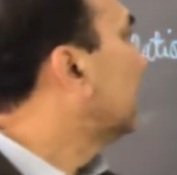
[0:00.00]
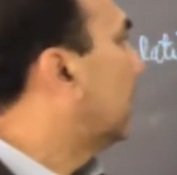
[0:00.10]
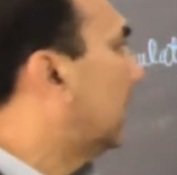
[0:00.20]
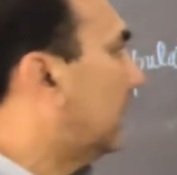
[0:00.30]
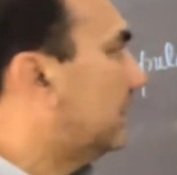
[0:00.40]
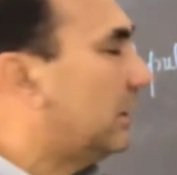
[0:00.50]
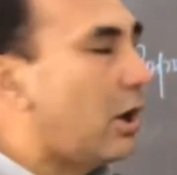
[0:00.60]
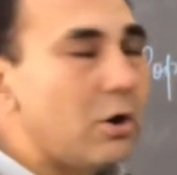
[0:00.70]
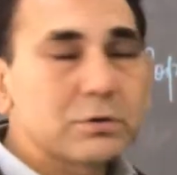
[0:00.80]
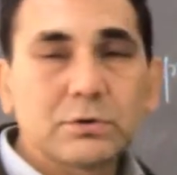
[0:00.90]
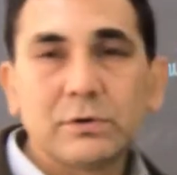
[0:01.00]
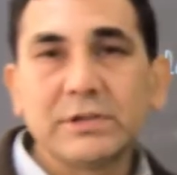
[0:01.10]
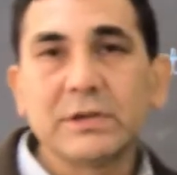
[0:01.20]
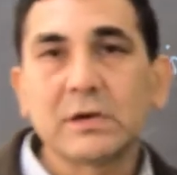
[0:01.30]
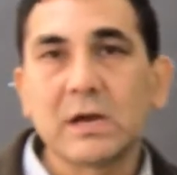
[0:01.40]
the household in
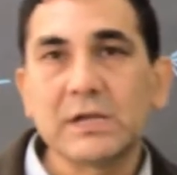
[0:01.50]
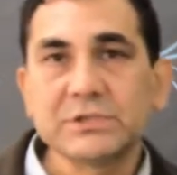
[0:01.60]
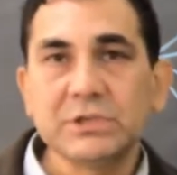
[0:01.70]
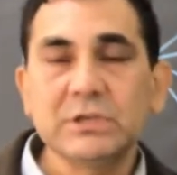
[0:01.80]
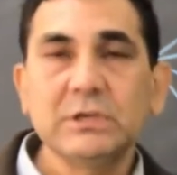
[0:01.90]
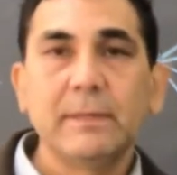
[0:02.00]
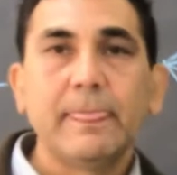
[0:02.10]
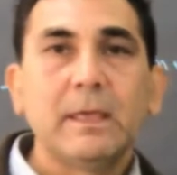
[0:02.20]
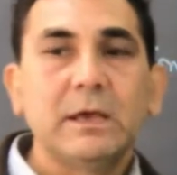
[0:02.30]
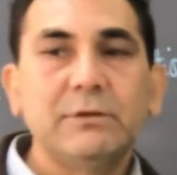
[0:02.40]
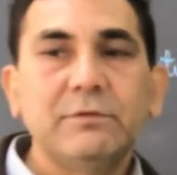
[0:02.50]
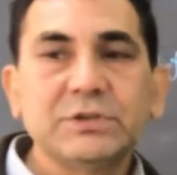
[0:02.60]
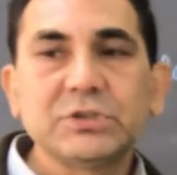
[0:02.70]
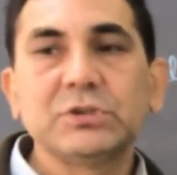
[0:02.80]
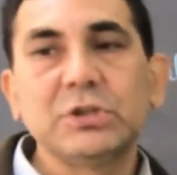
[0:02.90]
the Karachi in
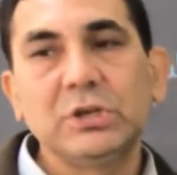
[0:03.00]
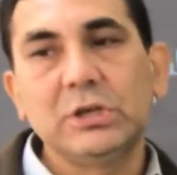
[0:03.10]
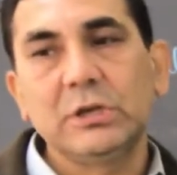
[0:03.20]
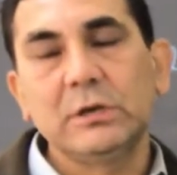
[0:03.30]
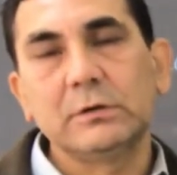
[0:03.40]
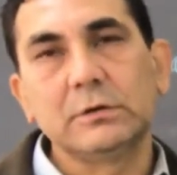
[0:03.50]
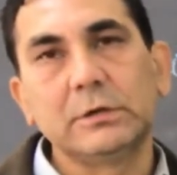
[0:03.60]
which the